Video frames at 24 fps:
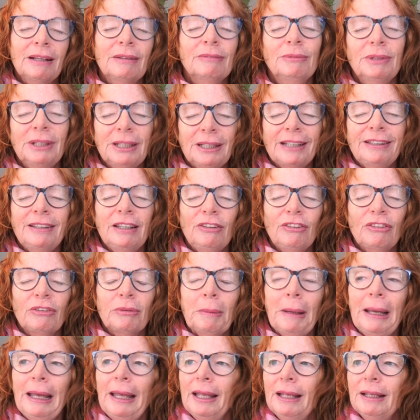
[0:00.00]
well, I did
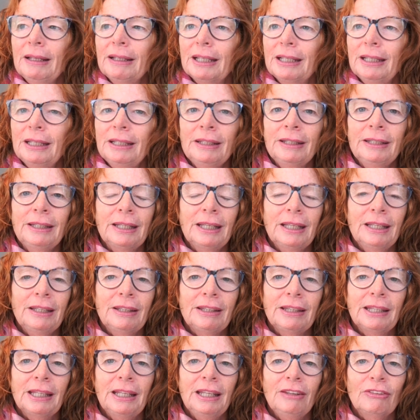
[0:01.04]
swear, and
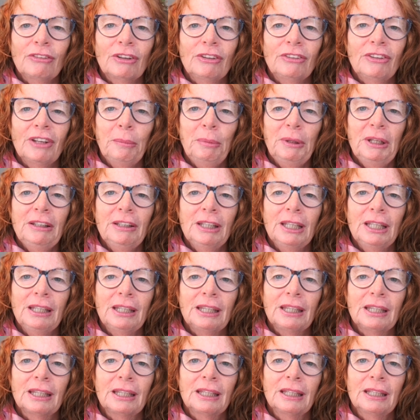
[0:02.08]
said he's got
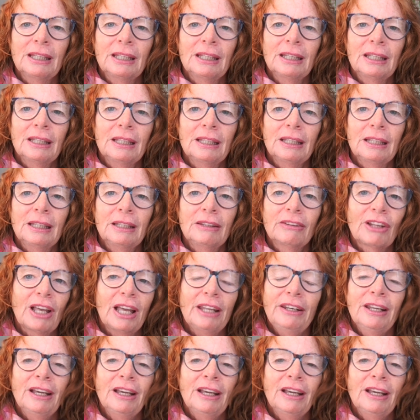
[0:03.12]
diabetes. He's